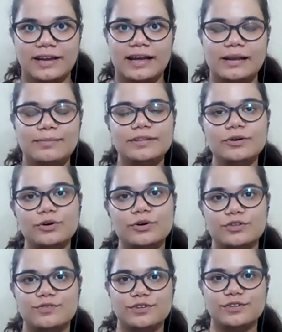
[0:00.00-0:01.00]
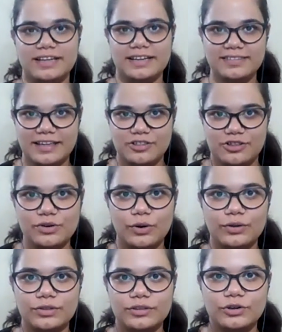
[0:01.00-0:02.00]
and I'll be the host for today's session
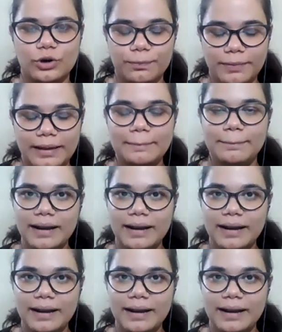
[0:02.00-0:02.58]
on the topic